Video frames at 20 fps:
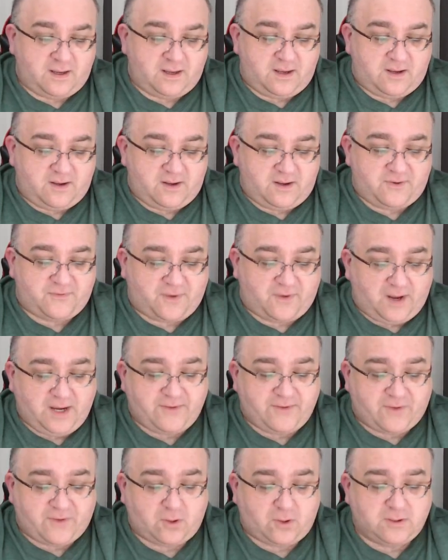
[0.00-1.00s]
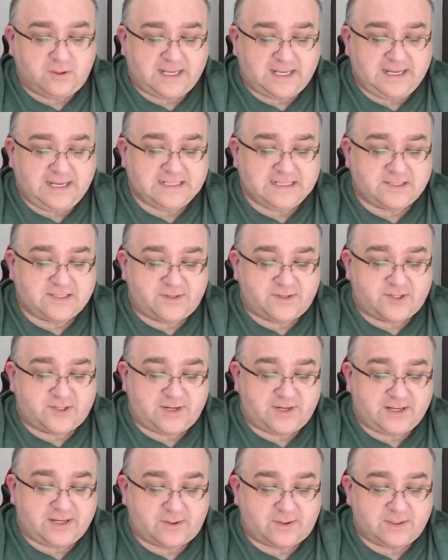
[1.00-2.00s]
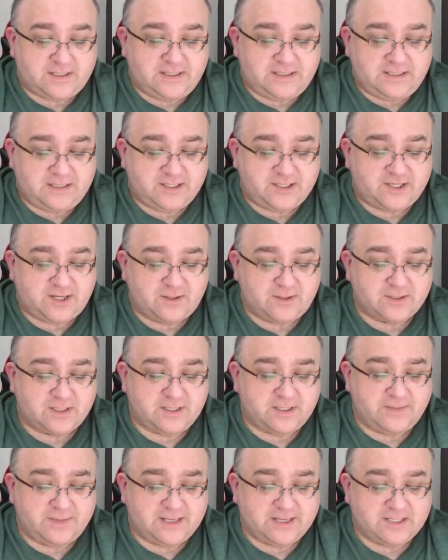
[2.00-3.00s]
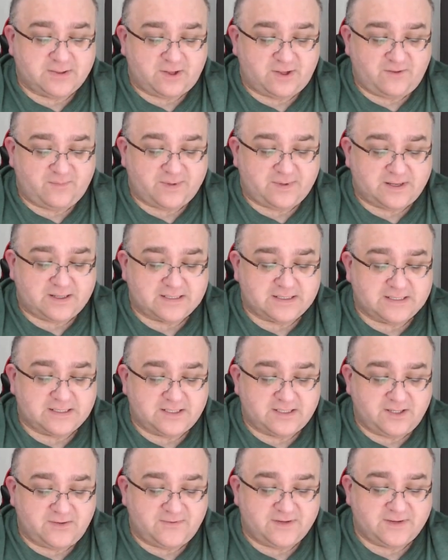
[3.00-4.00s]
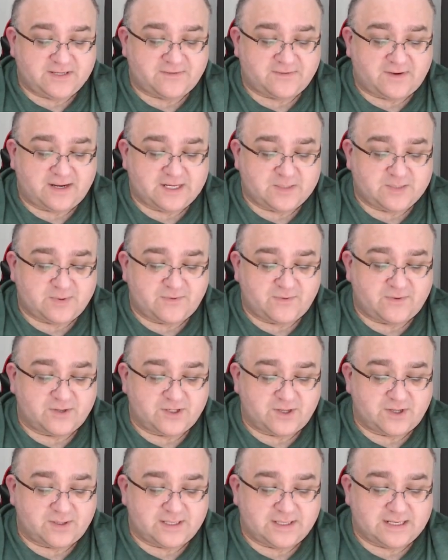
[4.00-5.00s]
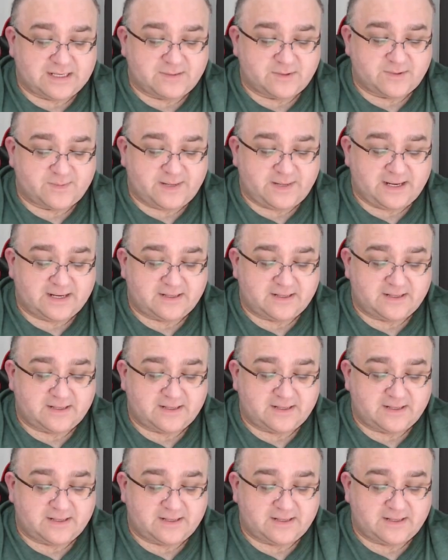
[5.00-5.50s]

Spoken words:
5 whole days on the street corner, and Show's only made $12 and 2 fistfights before Johnny comes back.